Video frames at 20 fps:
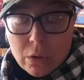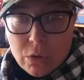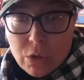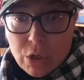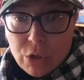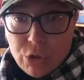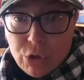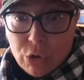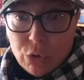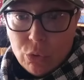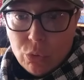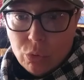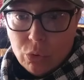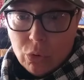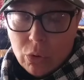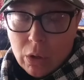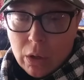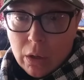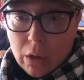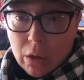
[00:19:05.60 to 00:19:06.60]
to do
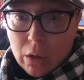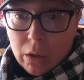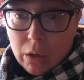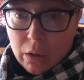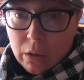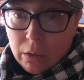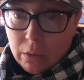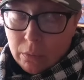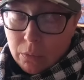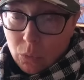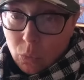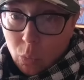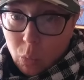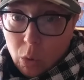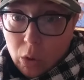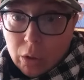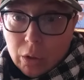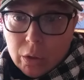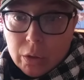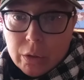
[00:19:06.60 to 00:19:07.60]

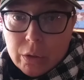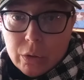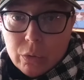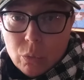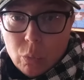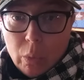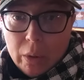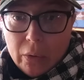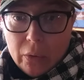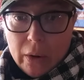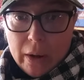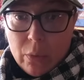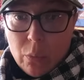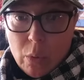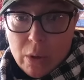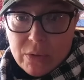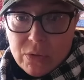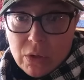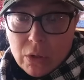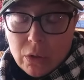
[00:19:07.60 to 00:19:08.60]
work where I
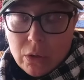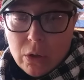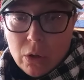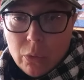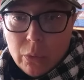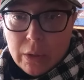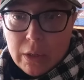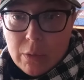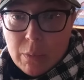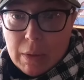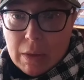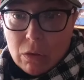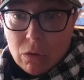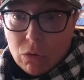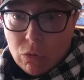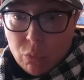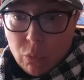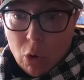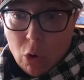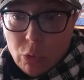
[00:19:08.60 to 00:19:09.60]
wasn't going to be
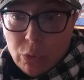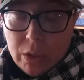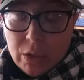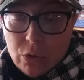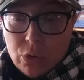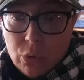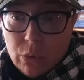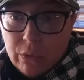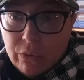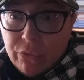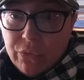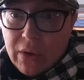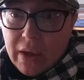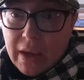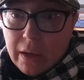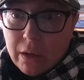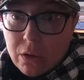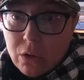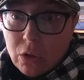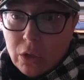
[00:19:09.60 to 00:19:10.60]
thrown into a
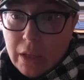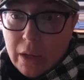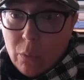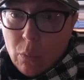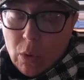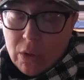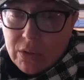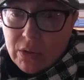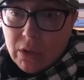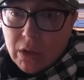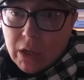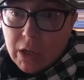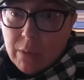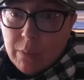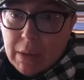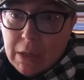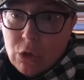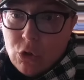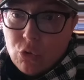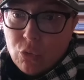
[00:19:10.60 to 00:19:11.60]
vehicle, I wasn't going to
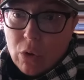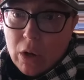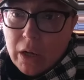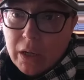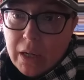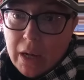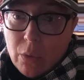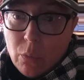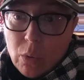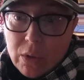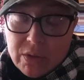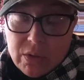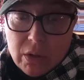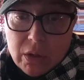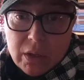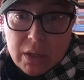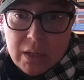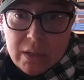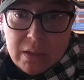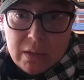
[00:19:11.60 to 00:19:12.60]
be drugged, I wasn't
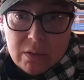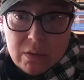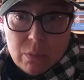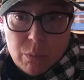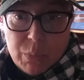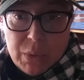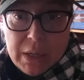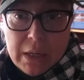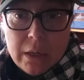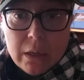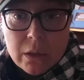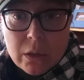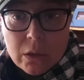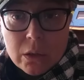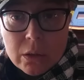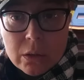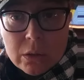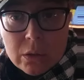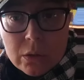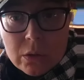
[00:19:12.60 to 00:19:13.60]
going to
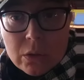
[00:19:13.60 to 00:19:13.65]
disappear,